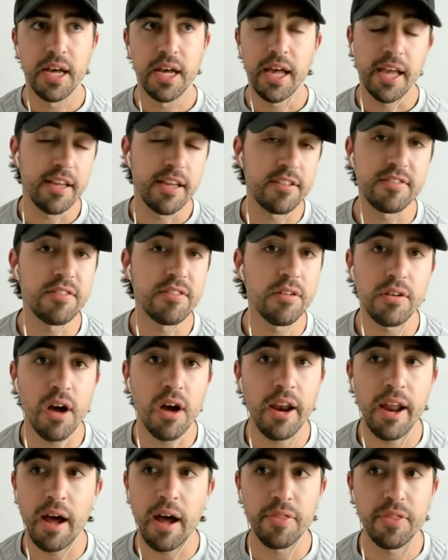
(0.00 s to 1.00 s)
he's still
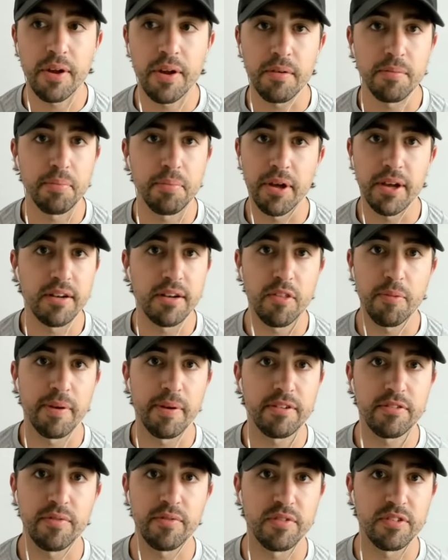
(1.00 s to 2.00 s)
gone out there and played to the
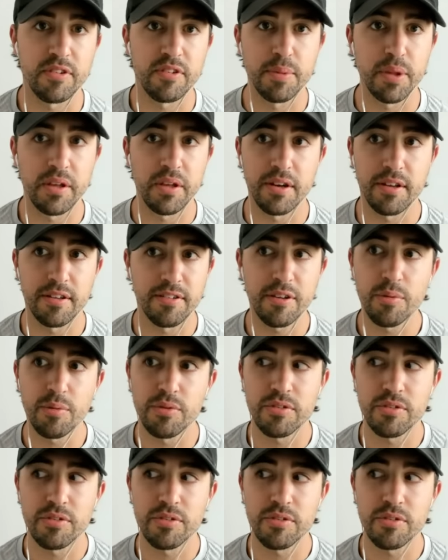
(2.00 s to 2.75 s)
best of his abilities.